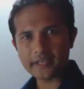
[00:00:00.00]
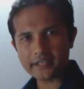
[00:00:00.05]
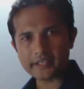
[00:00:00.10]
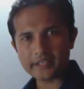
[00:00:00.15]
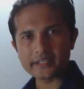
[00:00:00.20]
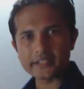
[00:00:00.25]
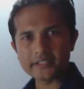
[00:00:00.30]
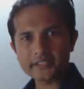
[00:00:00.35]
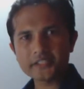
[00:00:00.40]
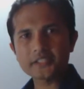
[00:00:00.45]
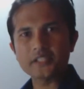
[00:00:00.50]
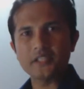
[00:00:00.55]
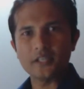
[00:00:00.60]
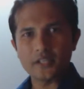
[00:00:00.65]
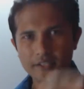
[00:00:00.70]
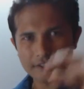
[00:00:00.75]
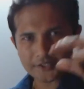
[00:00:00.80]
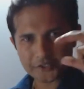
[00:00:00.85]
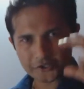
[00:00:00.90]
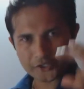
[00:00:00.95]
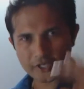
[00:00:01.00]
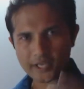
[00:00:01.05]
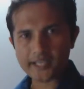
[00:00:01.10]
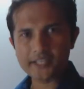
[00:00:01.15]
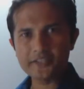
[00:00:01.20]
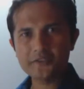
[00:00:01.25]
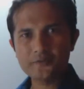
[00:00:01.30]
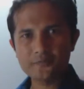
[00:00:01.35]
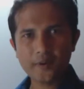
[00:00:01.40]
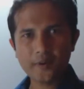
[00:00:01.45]
is
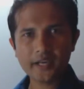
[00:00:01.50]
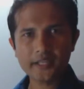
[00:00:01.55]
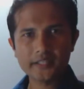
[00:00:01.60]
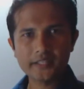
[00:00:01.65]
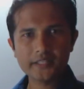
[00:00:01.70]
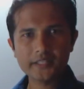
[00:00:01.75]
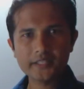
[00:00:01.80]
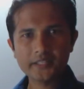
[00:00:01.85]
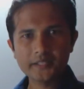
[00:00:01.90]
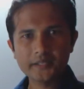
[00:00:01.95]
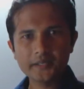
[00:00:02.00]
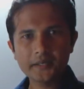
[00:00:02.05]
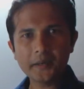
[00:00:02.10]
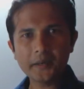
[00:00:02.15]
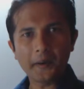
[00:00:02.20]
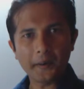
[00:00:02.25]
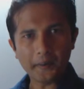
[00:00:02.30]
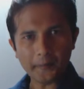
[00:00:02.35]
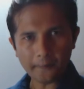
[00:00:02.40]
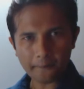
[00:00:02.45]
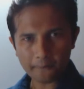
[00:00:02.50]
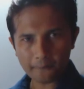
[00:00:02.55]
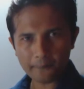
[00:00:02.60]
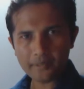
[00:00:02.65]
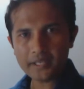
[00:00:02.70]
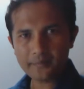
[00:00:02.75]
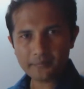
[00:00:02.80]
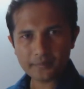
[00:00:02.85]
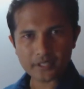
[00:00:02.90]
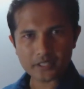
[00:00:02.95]
changed by the
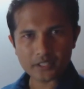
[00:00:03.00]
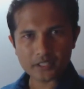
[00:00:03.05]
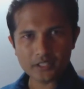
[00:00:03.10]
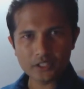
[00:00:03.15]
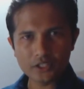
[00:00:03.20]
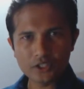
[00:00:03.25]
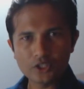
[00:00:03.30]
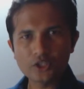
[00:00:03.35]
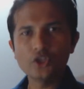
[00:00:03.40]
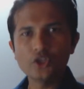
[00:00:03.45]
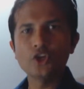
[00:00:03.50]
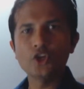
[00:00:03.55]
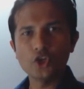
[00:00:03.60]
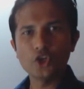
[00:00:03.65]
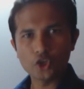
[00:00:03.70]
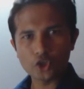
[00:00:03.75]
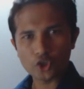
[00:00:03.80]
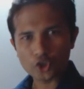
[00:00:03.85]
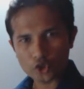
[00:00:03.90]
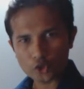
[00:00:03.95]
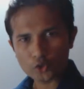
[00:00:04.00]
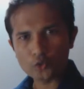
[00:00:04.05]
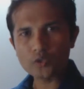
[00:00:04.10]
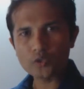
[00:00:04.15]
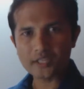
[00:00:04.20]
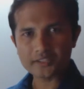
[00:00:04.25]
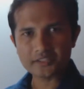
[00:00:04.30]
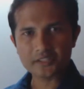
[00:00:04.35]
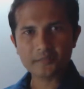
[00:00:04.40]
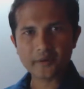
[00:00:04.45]
people
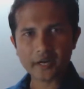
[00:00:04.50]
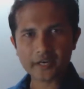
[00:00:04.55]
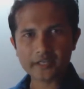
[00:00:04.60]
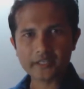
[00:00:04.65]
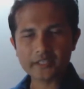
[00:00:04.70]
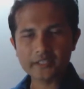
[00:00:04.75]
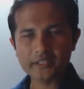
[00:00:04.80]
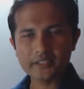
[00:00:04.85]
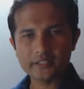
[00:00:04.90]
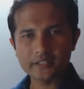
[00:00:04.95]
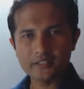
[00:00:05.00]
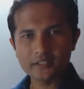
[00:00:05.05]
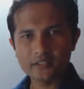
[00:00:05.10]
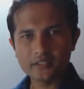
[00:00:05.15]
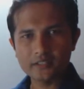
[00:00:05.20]
who does the practical.